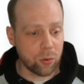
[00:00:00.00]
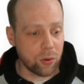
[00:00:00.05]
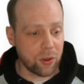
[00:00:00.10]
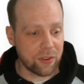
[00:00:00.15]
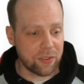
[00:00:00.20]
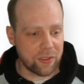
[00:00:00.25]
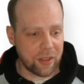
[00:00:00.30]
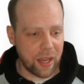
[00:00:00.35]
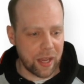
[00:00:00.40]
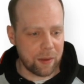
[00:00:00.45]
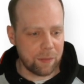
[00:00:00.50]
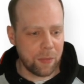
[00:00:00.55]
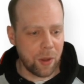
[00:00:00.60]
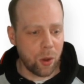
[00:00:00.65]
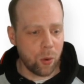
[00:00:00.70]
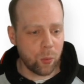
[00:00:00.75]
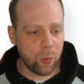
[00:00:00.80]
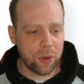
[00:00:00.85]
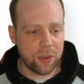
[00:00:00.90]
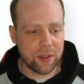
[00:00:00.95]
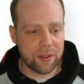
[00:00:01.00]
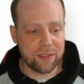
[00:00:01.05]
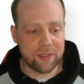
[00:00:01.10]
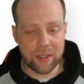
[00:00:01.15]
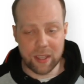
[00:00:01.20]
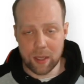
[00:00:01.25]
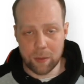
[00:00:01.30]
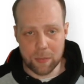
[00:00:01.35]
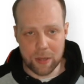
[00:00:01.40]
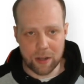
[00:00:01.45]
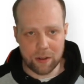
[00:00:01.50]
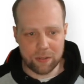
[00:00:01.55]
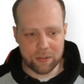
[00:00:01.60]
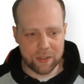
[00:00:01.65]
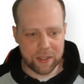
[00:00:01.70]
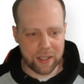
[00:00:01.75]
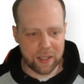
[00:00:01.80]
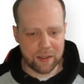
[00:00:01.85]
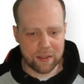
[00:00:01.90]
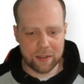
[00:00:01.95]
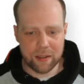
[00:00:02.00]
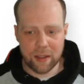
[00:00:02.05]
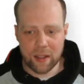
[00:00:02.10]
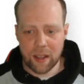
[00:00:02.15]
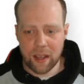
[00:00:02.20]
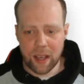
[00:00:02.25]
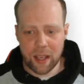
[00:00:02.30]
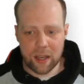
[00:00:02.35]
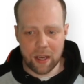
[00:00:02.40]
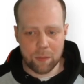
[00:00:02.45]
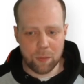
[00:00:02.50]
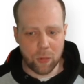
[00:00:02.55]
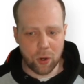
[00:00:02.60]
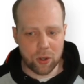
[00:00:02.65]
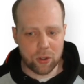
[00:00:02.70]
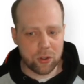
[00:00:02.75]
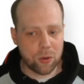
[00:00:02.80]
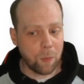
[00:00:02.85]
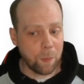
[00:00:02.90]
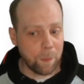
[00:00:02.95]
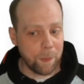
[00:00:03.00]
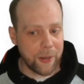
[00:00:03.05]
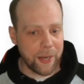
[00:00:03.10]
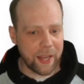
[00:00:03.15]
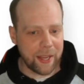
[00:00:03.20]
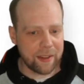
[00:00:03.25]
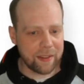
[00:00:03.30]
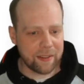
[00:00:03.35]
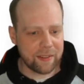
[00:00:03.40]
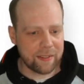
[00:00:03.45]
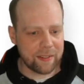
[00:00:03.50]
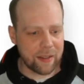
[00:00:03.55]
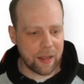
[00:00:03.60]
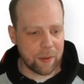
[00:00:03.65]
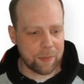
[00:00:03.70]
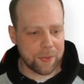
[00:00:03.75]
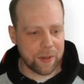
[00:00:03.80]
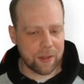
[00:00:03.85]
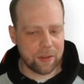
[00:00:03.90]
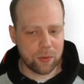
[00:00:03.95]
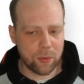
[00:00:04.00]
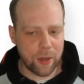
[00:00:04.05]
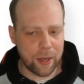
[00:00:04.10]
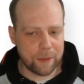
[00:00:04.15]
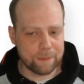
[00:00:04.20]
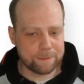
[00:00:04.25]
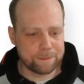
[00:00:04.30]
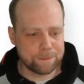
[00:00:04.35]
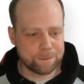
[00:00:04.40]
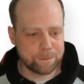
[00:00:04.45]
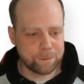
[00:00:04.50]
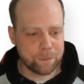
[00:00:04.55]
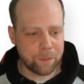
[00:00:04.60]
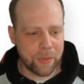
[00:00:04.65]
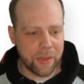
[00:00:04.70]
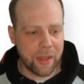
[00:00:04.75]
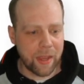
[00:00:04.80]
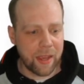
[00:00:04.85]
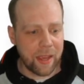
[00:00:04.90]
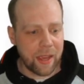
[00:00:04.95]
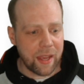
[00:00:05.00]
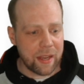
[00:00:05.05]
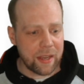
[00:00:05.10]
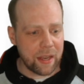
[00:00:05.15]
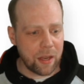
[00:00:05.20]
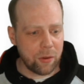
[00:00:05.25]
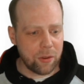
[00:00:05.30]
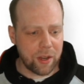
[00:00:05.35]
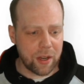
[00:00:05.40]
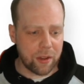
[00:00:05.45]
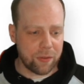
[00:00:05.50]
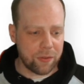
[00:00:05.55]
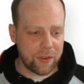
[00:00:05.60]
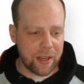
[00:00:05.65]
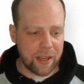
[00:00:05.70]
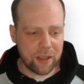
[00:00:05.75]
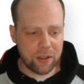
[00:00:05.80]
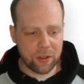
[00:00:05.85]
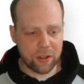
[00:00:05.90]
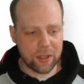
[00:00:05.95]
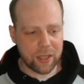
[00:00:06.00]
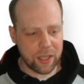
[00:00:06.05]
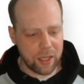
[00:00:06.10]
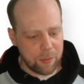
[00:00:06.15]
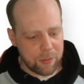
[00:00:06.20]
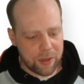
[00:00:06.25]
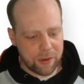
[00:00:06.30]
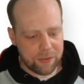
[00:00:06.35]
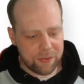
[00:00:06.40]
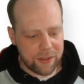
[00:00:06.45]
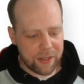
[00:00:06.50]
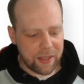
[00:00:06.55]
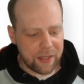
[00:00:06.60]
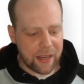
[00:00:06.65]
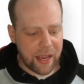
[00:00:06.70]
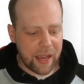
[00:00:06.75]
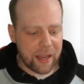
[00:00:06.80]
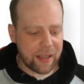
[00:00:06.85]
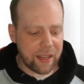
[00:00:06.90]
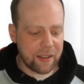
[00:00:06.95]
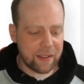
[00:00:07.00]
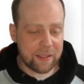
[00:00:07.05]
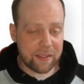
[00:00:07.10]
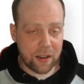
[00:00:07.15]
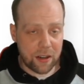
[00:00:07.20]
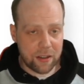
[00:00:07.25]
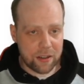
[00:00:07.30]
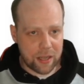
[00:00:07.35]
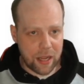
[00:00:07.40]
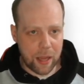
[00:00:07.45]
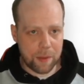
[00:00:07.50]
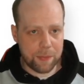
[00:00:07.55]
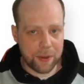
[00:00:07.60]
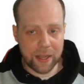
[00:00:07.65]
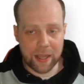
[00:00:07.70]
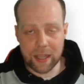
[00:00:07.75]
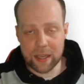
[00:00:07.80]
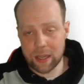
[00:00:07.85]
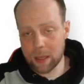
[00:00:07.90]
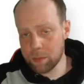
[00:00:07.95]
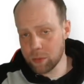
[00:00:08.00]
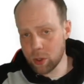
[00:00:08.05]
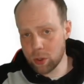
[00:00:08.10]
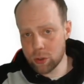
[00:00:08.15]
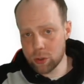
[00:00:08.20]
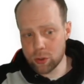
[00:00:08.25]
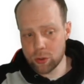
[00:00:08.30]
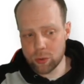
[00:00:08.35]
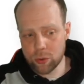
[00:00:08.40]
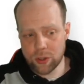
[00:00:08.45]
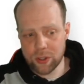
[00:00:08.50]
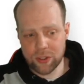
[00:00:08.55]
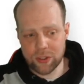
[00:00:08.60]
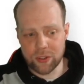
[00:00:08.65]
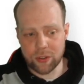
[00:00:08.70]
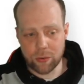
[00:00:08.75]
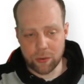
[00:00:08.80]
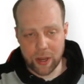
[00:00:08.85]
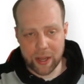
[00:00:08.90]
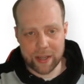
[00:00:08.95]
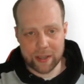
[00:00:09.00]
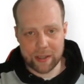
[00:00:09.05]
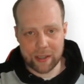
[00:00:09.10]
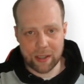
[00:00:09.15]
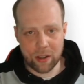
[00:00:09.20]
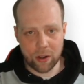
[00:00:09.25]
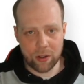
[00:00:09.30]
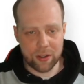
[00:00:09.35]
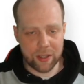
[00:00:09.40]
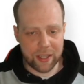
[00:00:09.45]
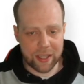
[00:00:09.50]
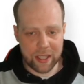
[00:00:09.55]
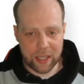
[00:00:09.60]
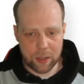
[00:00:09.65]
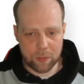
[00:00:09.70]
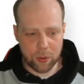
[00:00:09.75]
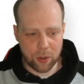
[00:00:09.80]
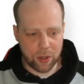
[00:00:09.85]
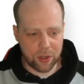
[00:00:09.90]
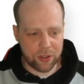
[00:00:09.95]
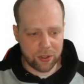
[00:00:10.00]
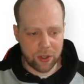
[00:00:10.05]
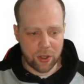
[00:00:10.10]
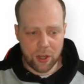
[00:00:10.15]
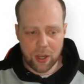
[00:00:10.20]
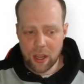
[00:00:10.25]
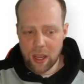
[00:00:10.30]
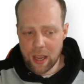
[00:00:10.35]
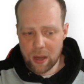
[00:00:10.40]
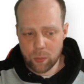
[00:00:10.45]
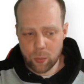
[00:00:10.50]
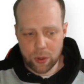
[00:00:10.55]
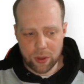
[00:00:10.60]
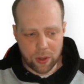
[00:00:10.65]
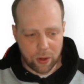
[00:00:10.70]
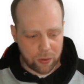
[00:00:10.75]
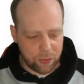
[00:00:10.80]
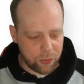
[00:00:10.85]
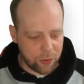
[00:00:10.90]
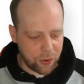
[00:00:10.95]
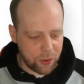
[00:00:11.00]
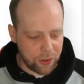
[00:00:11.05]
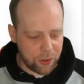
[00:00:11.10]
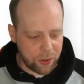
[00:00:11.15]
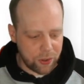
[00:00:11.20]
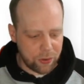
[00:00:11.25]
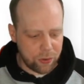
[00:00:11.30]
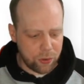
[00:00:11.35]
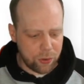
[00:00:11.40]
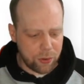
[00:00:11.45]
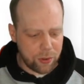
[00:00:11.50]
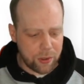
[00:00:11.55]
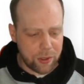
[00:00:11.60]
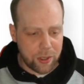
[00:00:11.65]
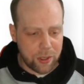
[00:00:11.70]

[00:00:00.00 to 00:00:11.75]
the same with this email field, and I'm going to play this step as well. Now that I've clicked on the email field, I can start typing, and I'm going to do this directly on the keyboard. And without further ado,